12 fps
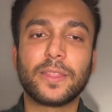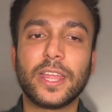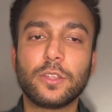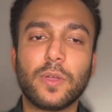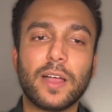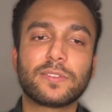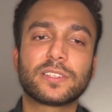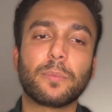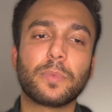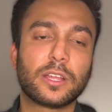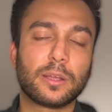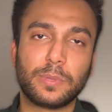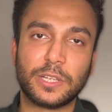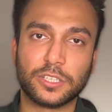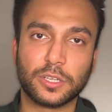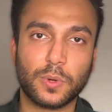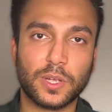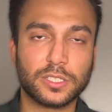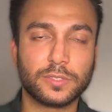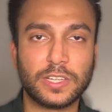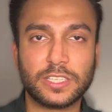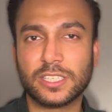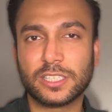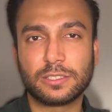Then you have summary completion questions,
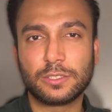which is